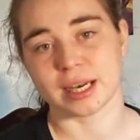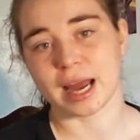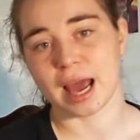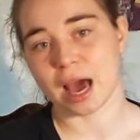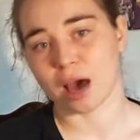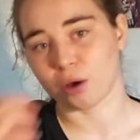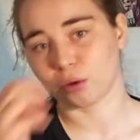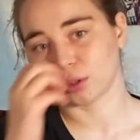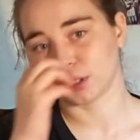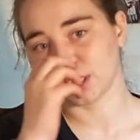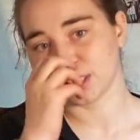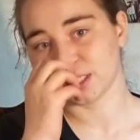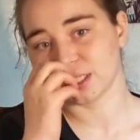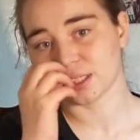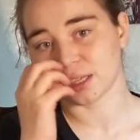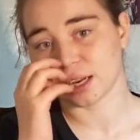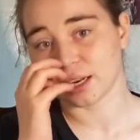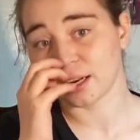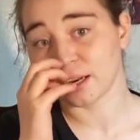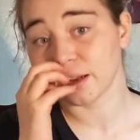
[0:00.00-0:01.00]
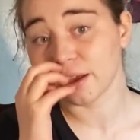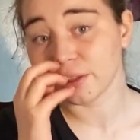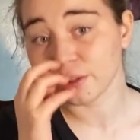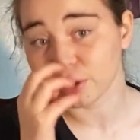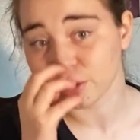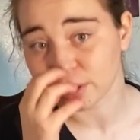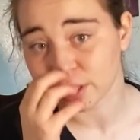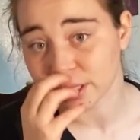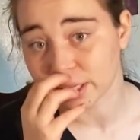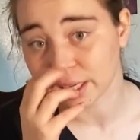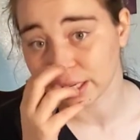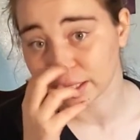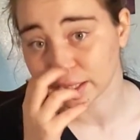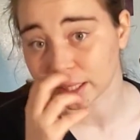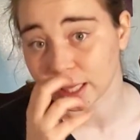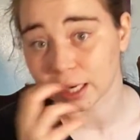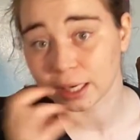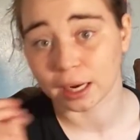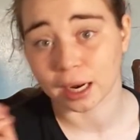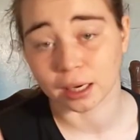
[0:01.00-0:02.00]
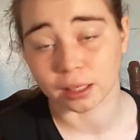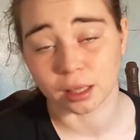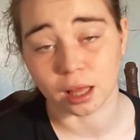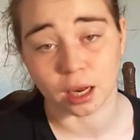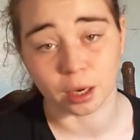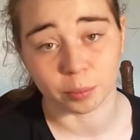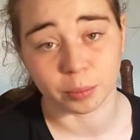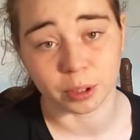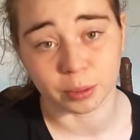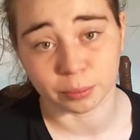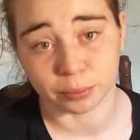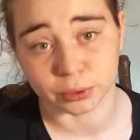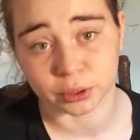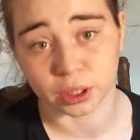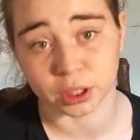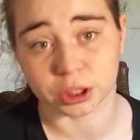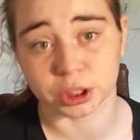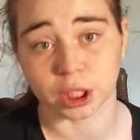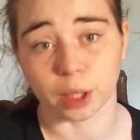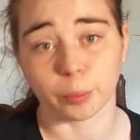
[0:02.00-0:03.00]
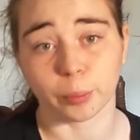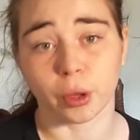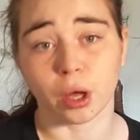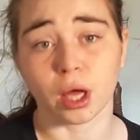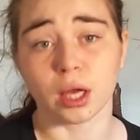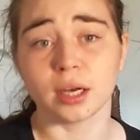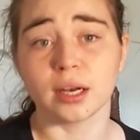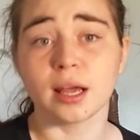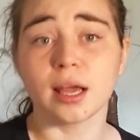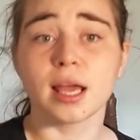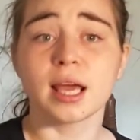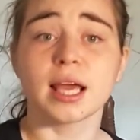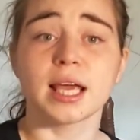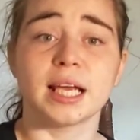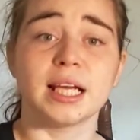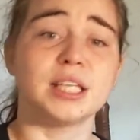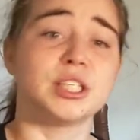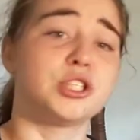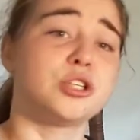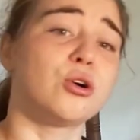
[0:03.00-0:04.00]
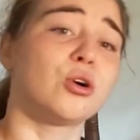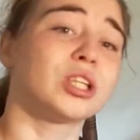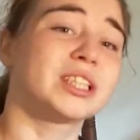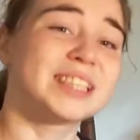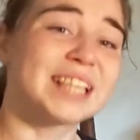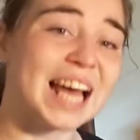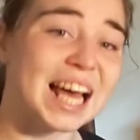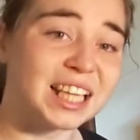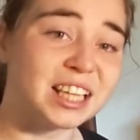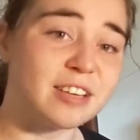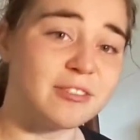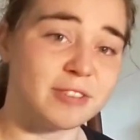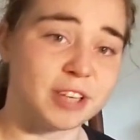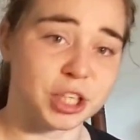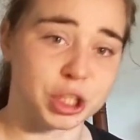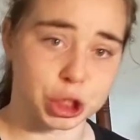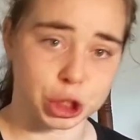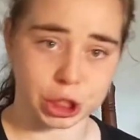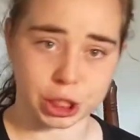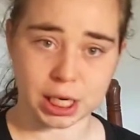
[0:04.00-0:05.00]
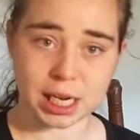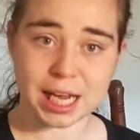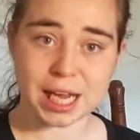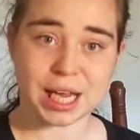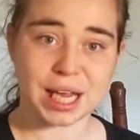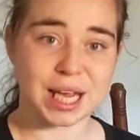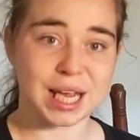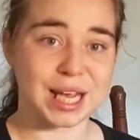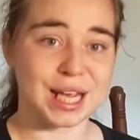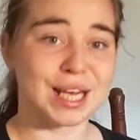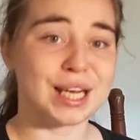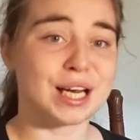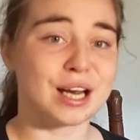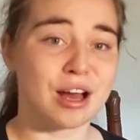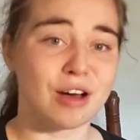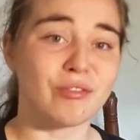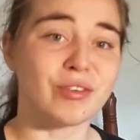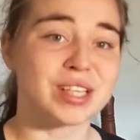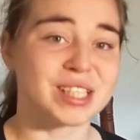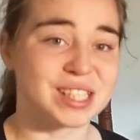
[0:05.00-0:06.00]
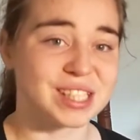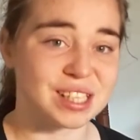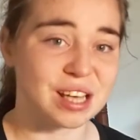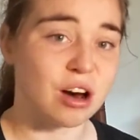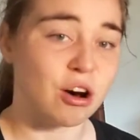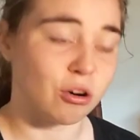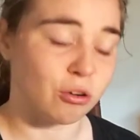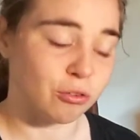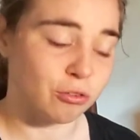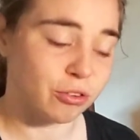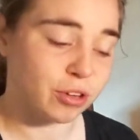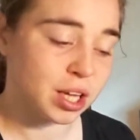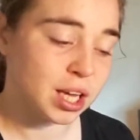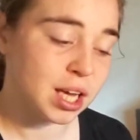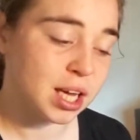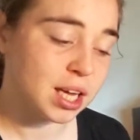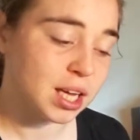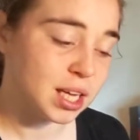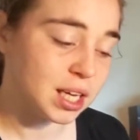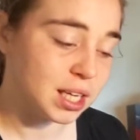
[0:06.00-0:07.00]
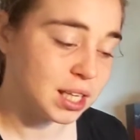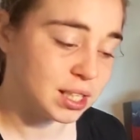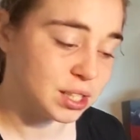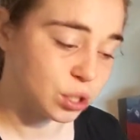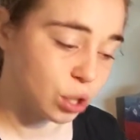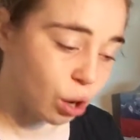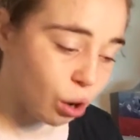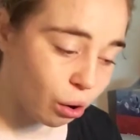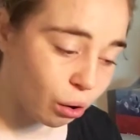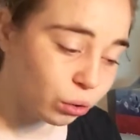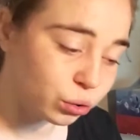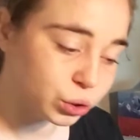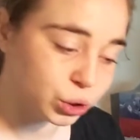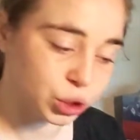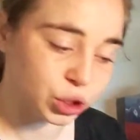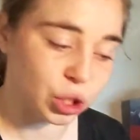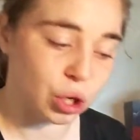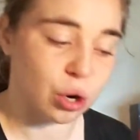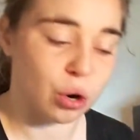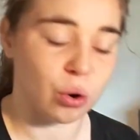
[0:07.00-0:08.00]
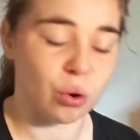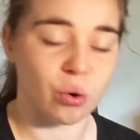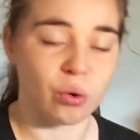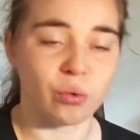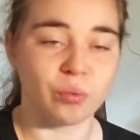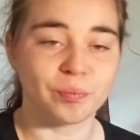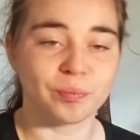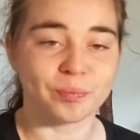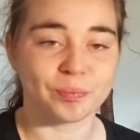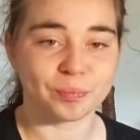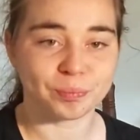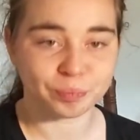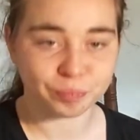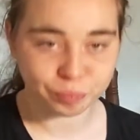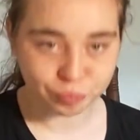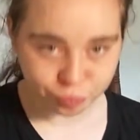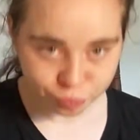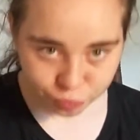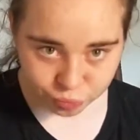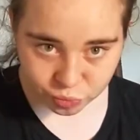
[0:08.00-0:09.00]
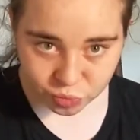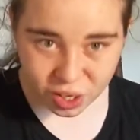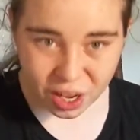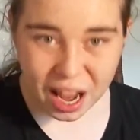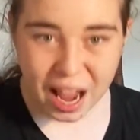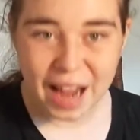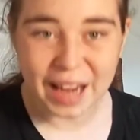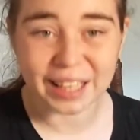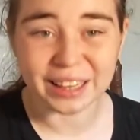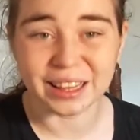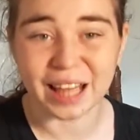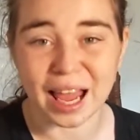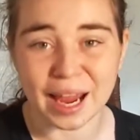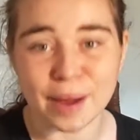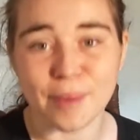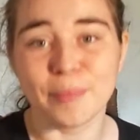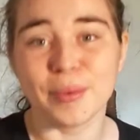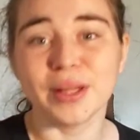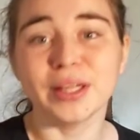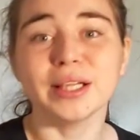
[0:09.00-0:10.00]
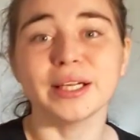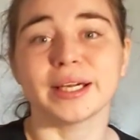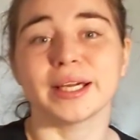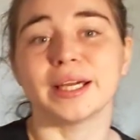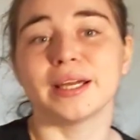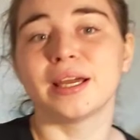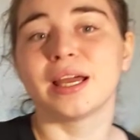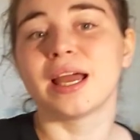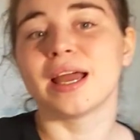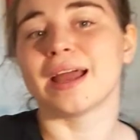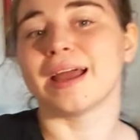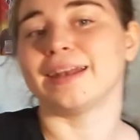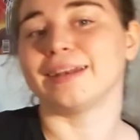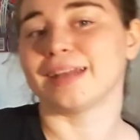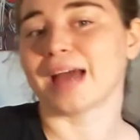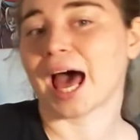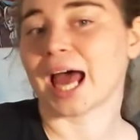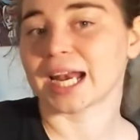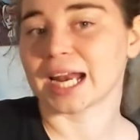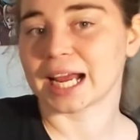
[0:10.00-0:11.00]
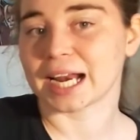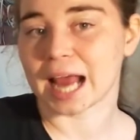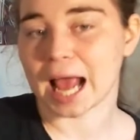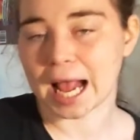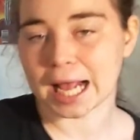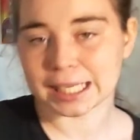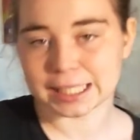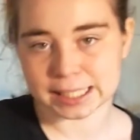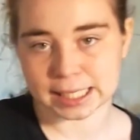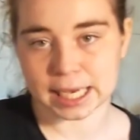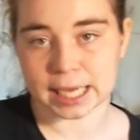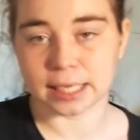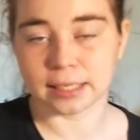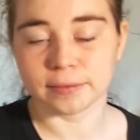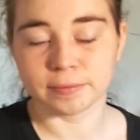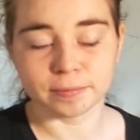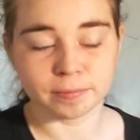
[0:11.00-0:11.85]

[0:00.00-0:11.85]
Now, this is another thing that not a lot of people touch up on, is your television. In and of itself is also a liability and not an asset.